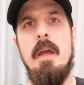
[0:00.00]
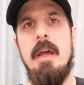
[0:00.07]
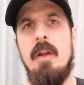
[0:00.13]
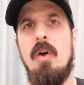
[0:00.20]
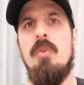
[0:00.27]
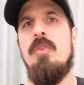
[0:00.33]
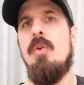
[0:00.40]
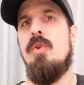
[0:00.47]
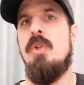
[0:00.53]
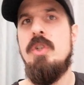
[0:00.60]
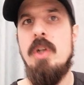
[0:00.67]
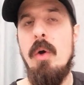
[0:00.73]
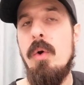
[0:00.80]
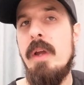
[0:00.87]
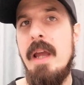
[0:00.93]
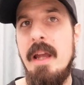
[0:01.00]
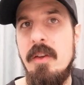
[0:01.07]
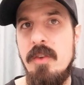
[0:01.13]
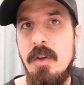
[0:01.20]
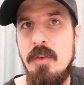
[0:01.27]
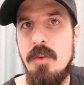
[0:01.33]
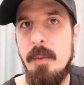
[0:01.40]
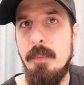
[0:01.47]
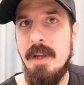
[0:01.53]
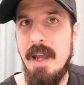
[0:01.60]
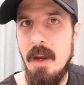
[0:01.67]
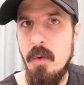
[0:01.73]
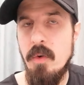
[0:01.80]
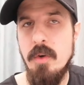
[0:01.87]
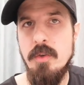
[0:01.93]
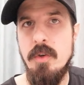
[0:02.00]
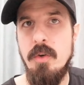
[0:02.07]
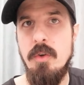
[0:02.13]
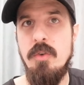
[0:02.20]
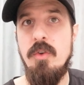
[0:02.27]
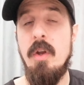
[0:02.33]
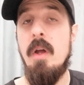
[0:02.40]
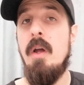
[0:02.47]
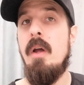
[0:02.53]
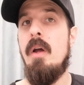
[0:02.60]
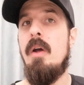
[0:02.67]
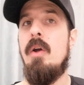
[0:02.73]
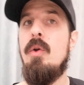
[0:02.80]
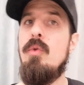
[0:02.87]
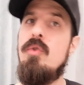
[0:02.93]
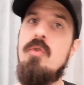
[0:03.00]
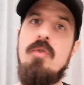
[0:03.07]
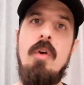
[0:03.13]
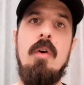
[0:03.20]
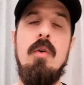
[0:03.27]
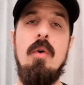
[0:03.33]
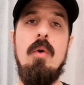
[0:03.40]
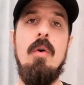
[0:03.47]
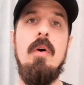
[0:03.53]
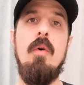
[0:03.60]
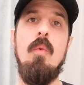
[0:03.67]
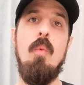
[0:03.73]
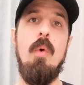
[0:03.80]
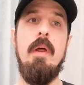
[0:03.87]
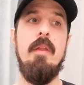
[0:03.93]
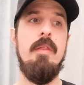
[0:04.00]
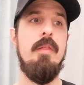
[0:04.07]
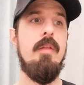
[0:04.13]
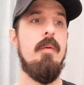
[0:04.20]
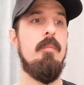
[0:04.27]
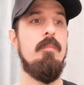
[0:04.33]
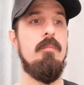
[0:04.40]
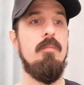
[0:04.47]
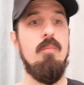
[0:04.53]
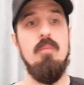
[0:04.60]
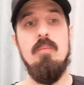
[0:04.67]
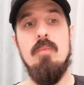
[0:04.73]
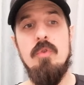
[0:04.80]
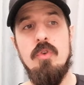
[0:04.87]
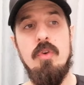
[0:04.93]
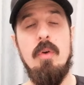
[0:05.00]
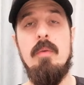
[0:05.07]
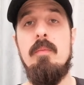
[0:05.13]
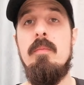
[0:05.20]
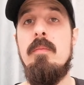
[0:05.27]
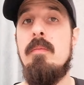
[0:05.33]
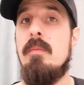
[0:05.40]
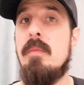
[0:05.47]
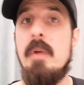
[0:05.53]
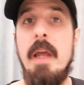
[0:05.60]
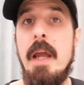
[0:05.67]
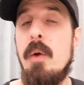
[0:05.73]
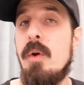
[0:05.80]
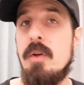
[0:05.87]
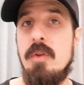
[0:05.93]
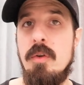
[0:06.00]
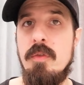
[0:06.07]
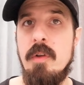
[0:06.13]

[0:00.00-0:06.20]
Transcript: it also showcases some characters who struggle with certain character